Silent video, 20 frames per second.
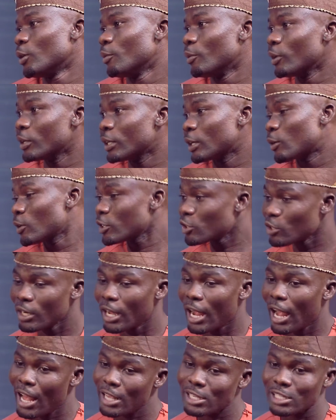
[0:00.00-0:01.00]
But the question
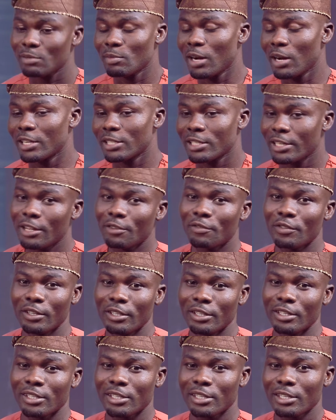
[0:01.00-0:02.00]
I ask myself
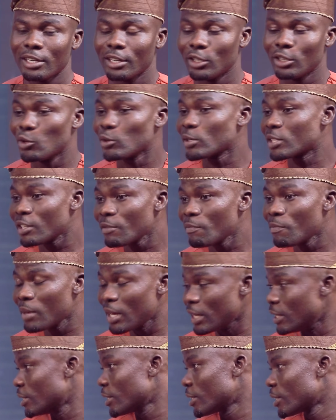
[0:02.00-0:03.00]
is, does it
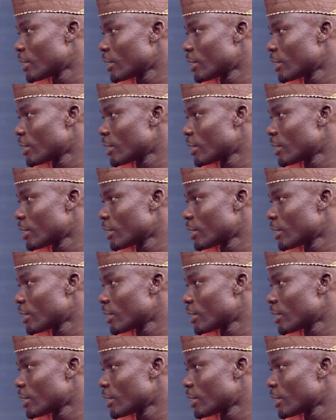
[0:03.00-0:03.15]
mean